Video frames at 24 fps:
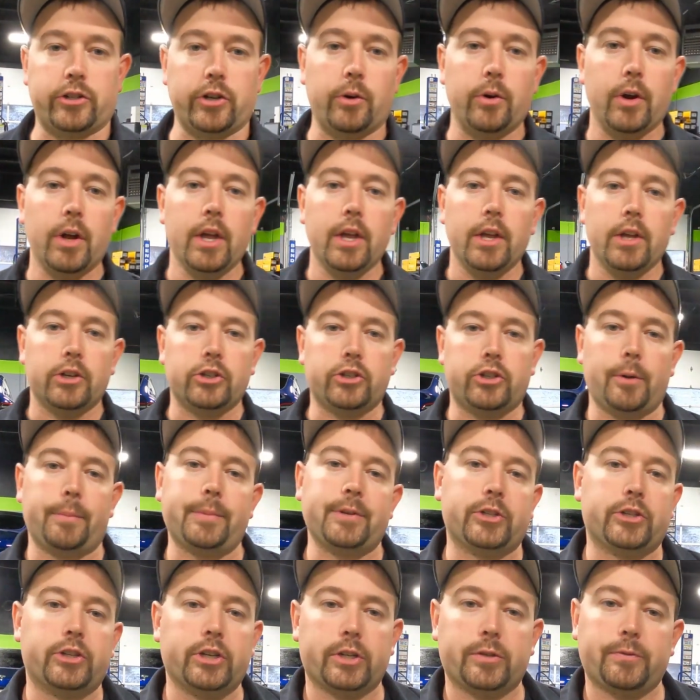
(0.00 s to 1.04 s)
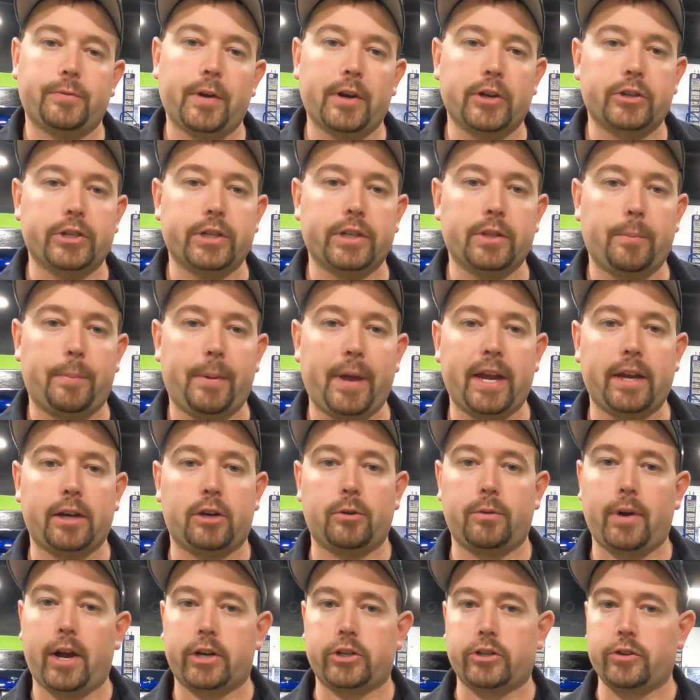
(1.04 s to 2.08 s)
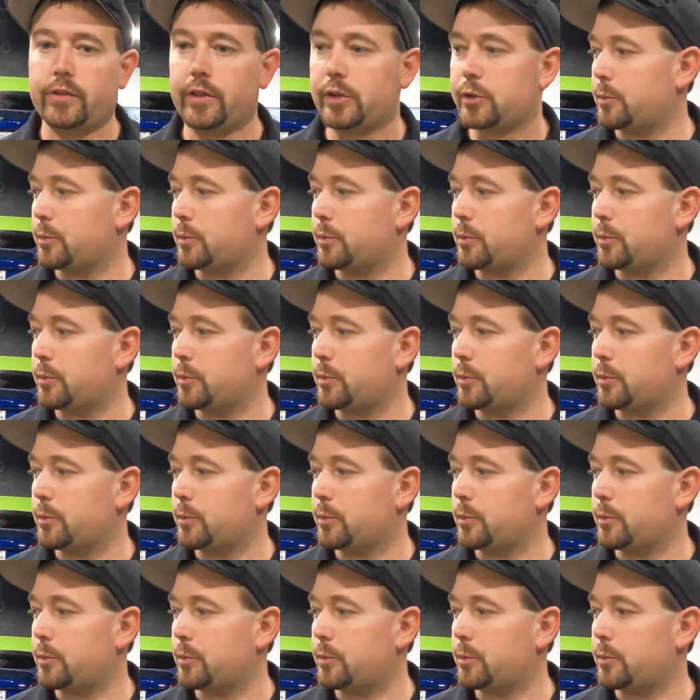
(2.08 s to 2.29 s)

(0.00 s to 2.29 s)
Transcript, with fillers: So Jimmy's just finishing the paint correction.